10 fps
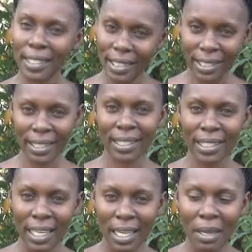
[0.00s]
shillings.
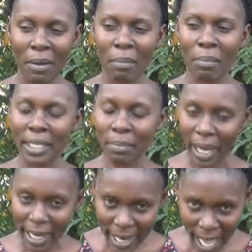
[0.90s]
But
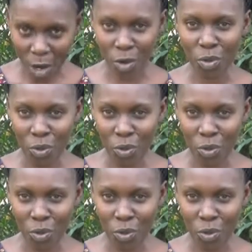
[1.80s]
per now,